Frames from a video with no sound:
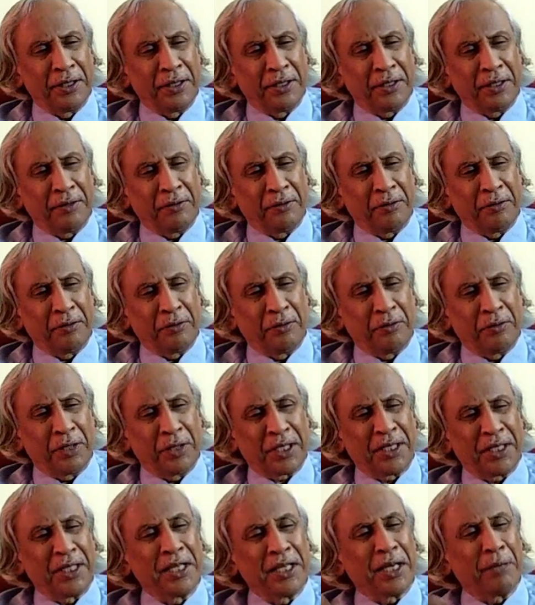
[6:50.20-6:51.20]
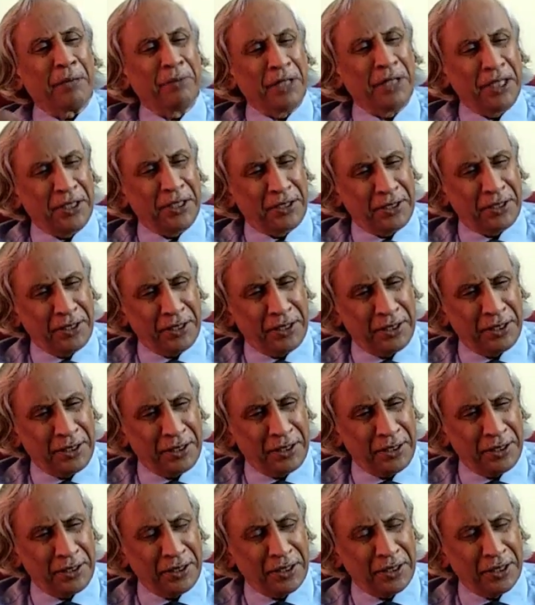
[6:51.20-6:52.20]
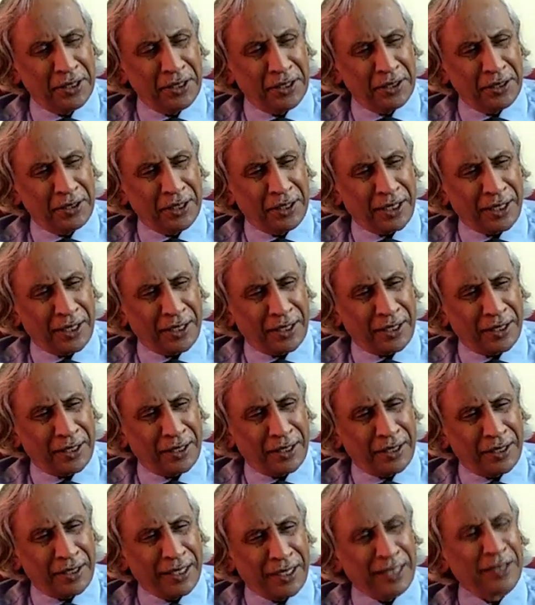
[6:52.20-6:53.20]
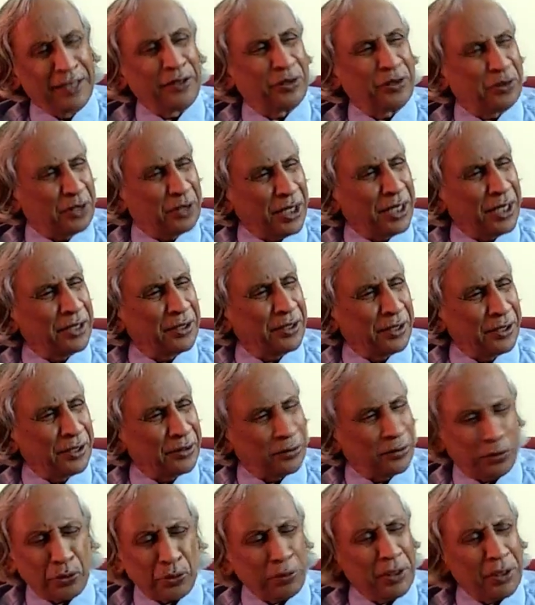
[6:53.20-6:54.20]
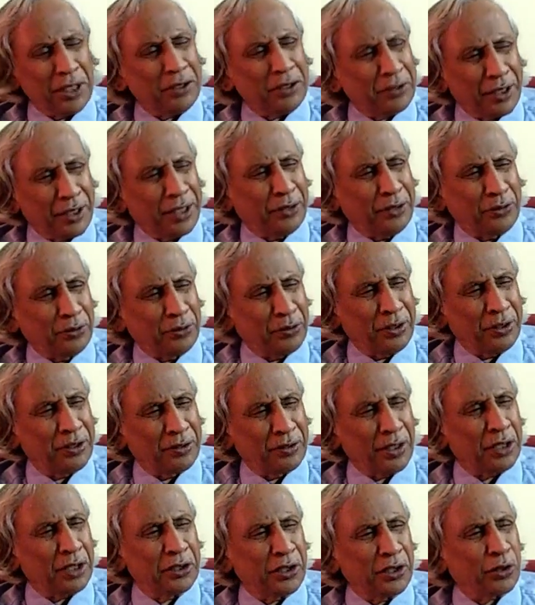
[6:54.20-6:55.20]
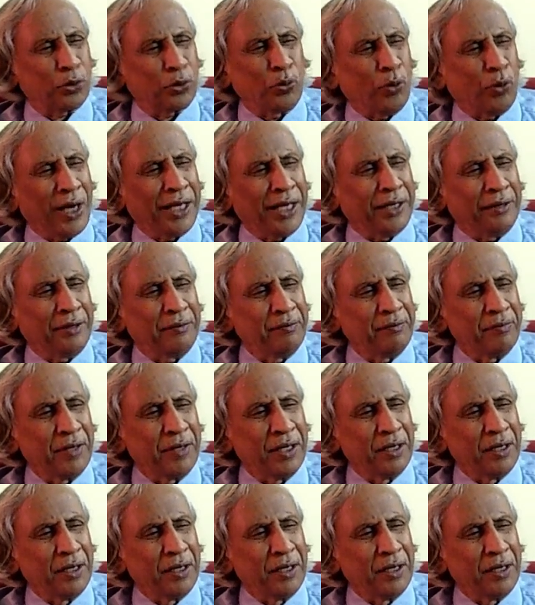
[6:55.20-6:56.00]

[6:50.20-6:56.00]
working ability, their health status, so many things, it's not just one.